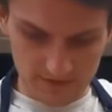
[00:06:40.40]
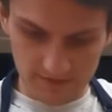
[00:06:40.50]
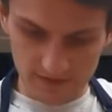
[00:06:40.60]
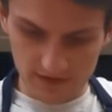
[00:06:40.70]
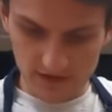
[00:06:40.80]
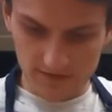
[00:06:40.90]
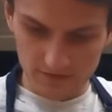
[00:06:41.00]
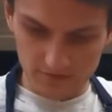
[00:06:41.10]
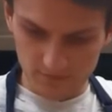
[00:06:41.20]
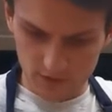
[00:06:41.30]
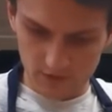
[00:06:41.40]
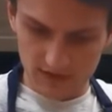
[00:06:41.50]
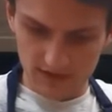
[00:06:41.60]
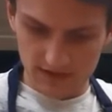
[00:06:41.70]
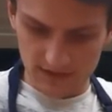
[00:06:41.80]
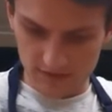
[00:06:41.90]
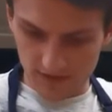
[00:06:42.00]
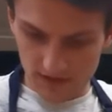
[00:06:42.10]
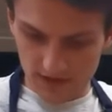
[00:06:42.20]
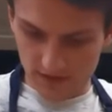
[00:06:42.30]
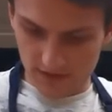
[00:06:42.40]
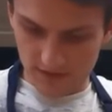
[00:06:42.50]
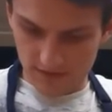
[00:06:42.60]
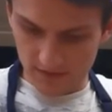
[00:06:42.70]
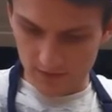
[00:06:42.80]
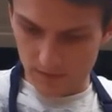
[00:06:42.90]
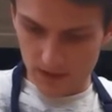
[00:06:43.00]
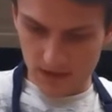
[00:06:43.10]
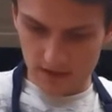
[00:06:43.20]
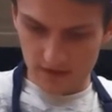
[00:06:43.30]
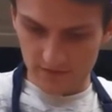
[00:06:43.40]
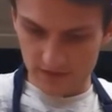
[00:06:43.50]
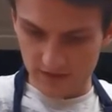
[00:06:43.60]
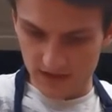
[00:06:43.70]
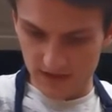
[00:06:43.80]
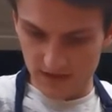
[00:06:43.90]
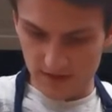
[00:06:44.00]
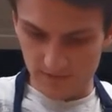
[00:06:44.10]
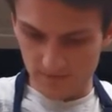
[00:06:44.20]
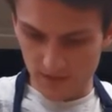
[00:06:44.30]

we're going to have some roses down here, up here and around here,